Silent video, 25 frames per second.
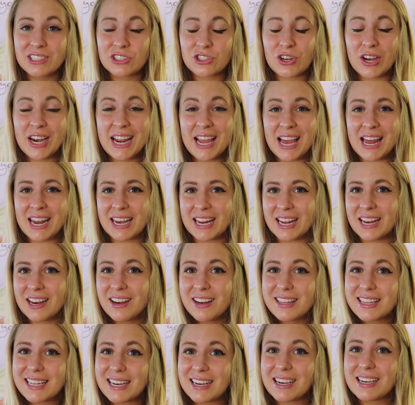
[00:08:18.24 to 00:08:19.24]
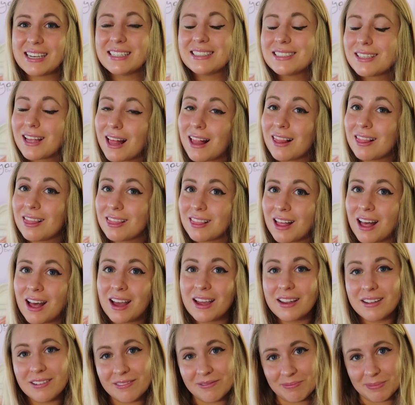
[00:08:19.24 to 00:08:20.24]
is great, and I hear there is a
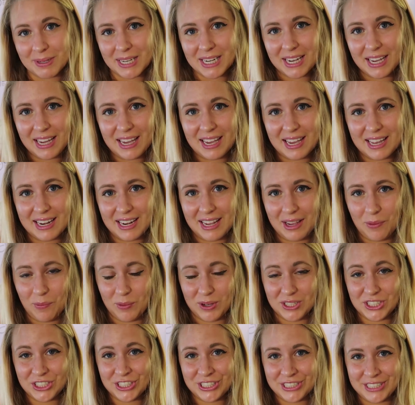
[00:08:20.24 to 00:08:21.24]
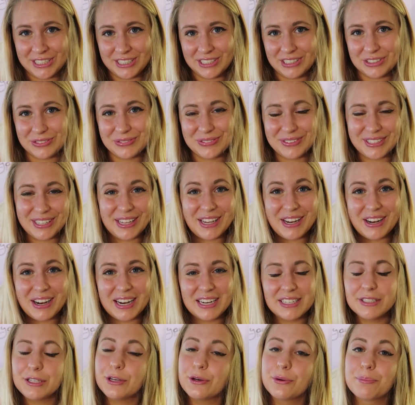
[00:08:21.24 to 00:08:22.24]
lot of money in it, which is really
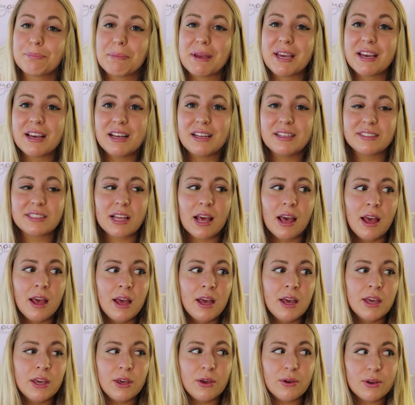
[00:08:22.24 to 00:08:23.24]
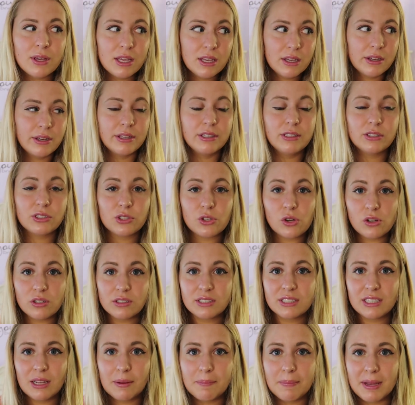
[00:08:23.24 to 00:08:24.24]
great too, because you can
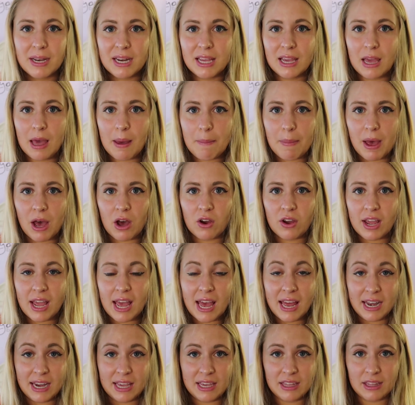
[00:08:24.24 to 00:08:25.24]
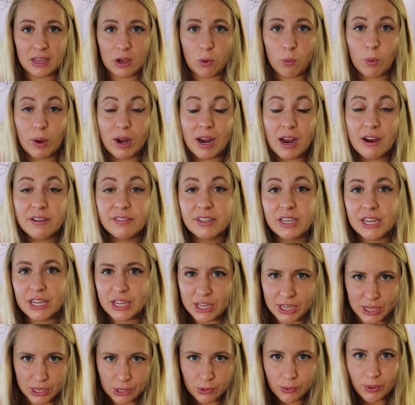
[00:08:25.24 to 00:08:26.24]
consult somebody about anything. Whatever
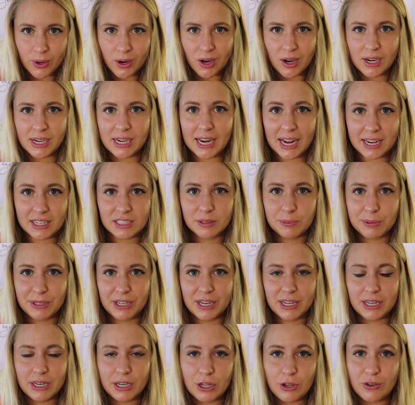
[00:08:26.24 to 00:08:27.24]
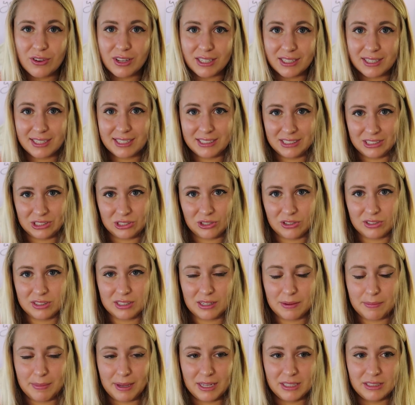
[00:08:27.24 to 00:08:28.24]
you are an expert in, you can
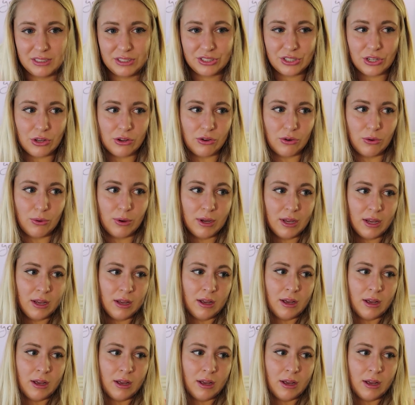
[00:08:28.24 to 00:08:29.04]
consult them in. So